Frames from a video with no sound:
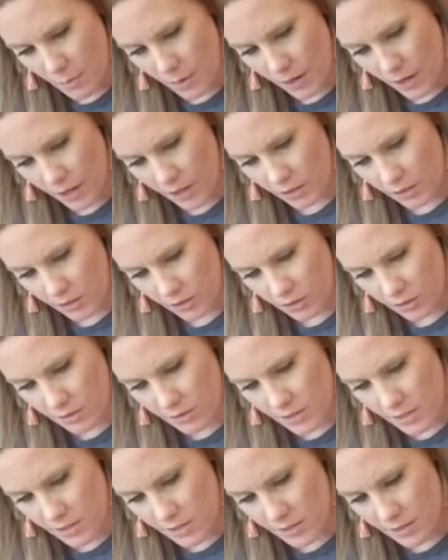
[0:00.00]

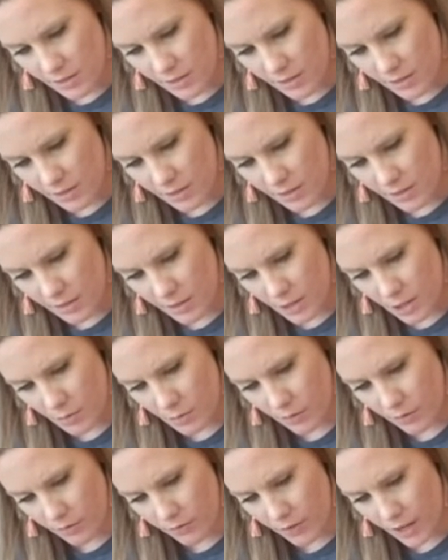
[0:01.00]
bottles you
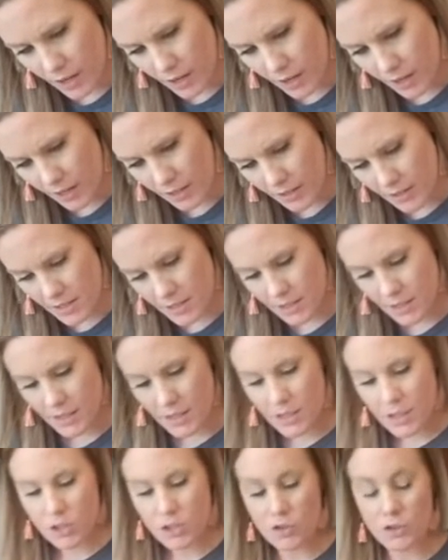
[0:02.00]
will find
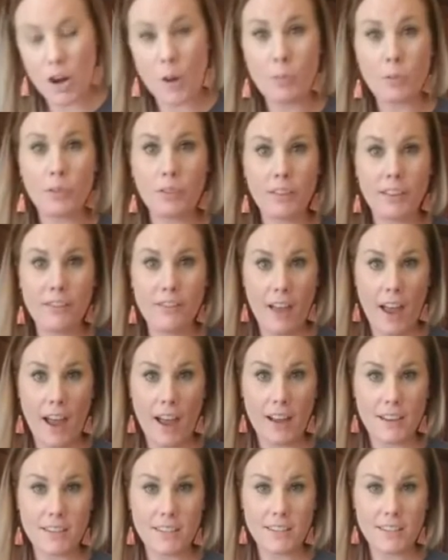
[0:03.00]
drop really
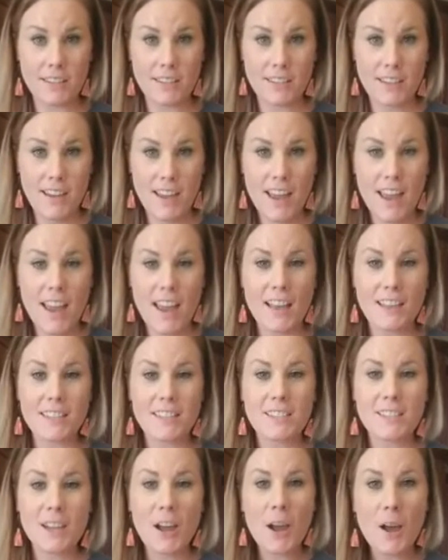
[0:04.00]
fast. And
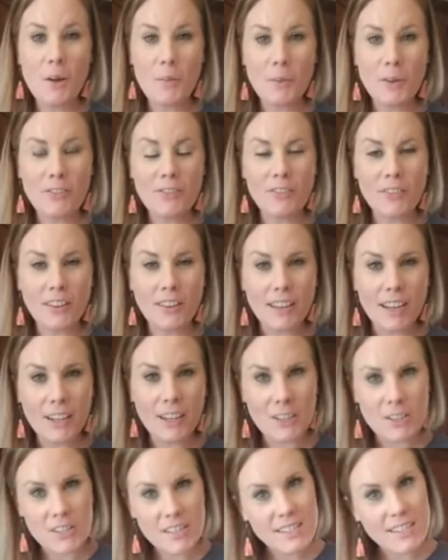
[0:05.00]
some you feel like
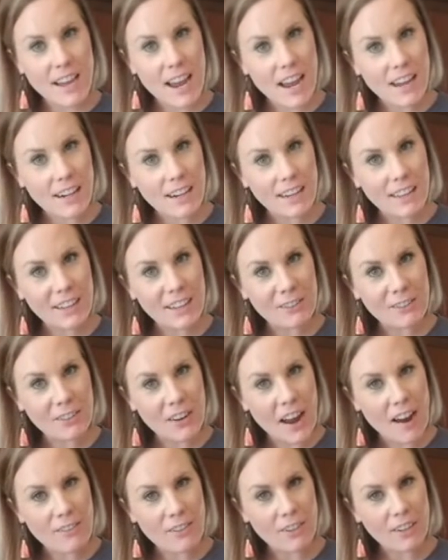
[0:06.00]
you're standing there
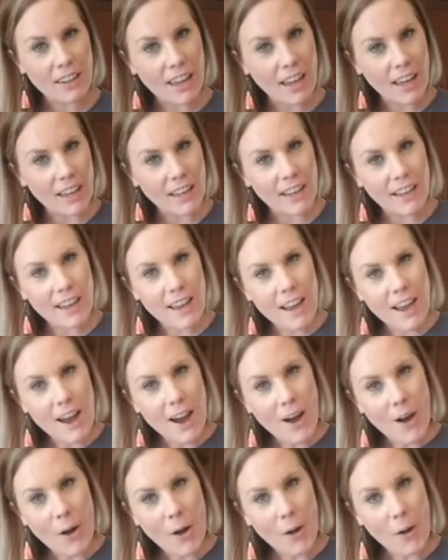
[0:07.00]
forever, like
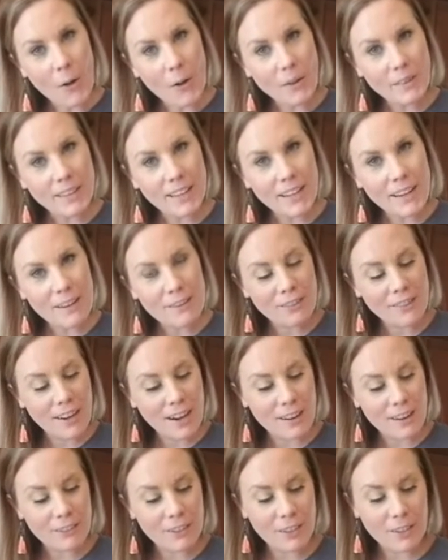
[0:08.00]
holding it
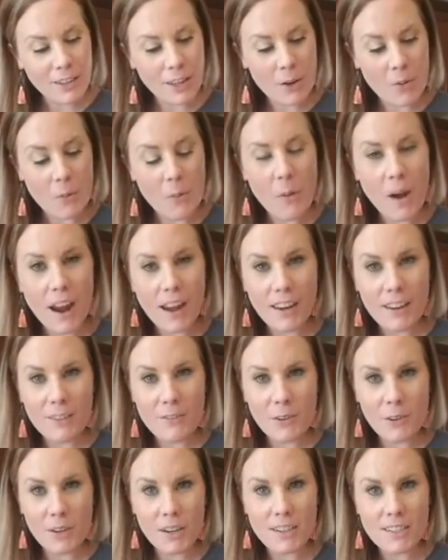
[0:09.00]
forever, like waiting
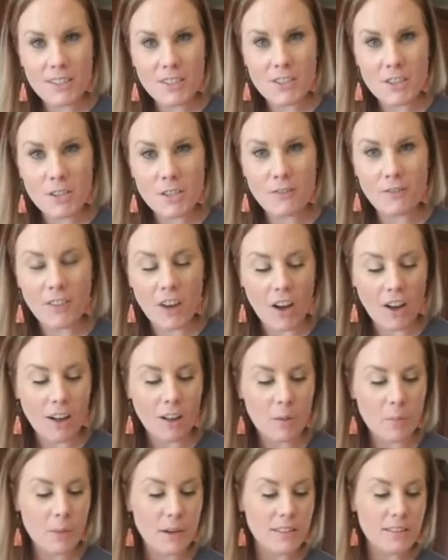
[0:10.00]
for it to just
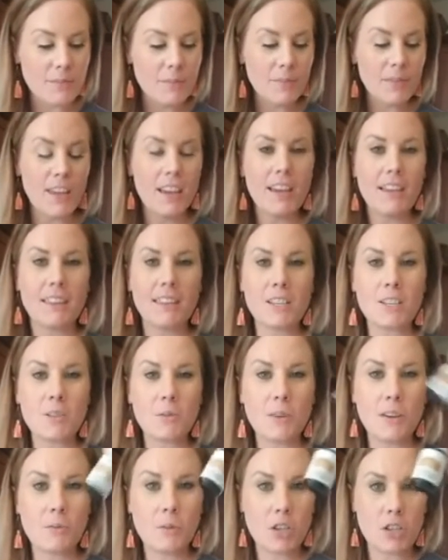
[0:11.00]
fall. But this
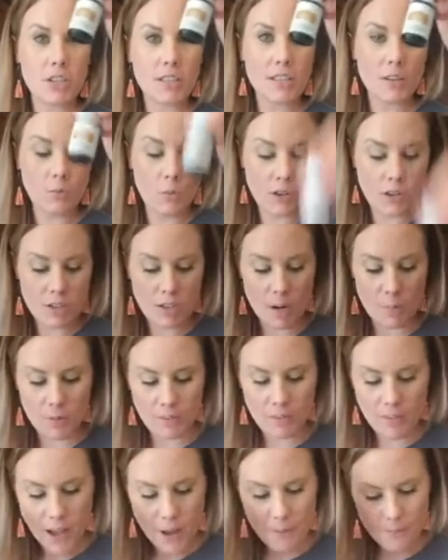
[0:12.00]
one, we just did 1 drop
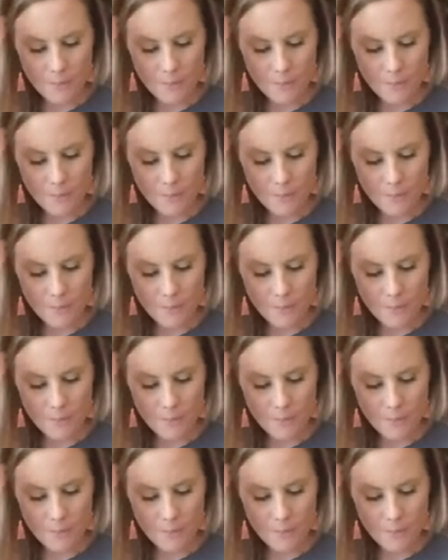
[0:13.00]
of that.